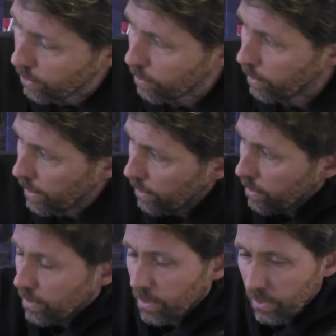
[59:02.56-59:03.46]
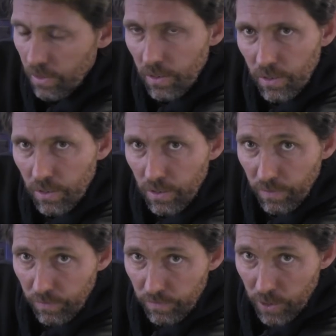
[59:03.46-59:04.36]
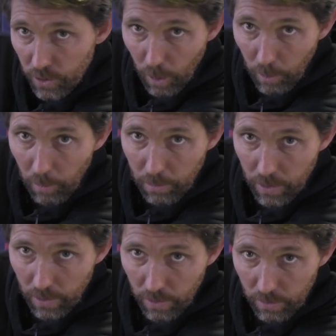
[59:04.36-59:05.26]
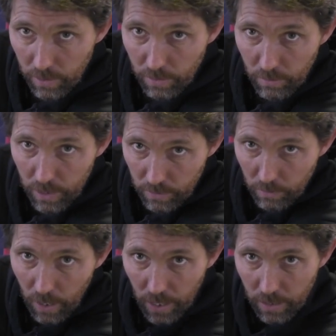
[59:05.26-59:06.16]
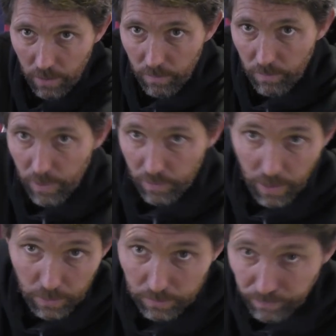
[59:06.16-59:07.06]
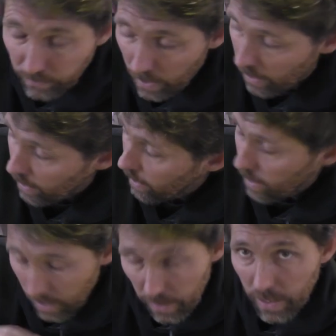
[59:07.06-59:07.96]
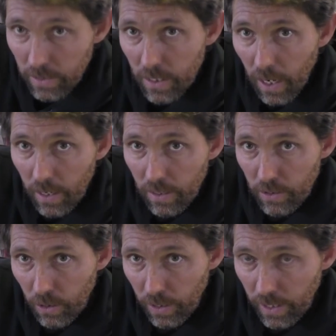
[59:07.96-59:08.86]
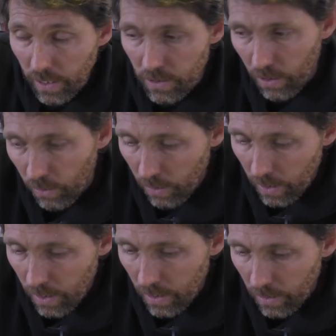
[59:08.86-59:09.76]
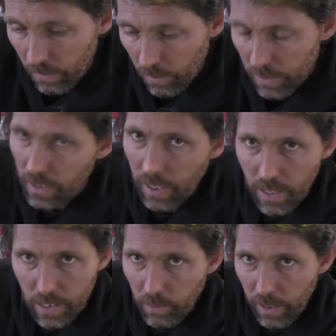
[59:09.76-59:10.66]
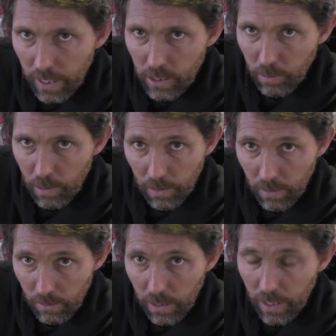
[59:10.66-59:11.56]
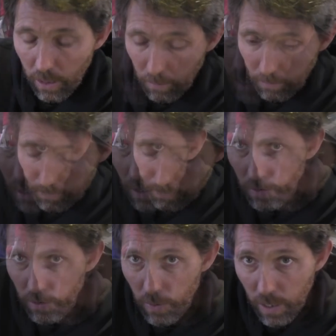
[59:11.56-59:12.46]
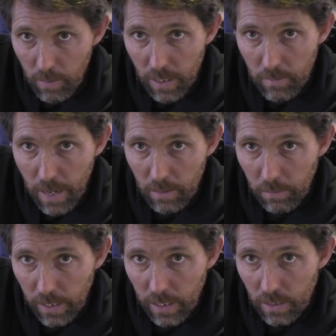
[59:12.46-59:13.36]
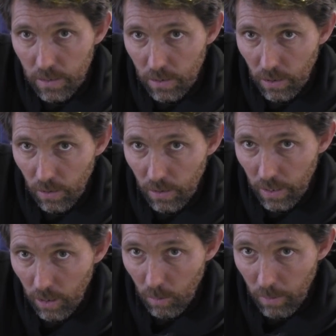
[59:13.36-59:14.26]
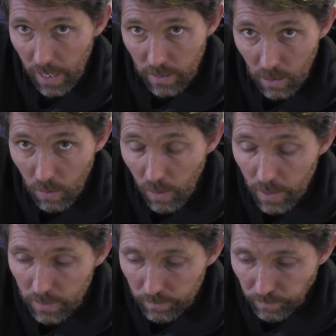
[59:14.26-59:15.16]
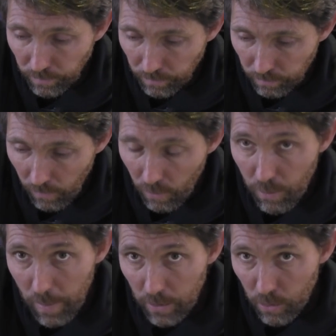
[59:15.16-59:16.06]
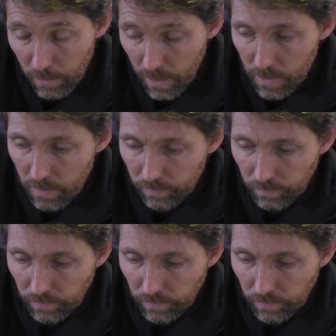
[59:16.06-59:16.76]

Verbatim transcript: turning the wheel To, to top up your, your reservoir, your, your funnel, and then start turning again. So once again, that's where extra people can really help. The recommended amount of bleeding is to turn the helm anti-clockwise for about two minutes,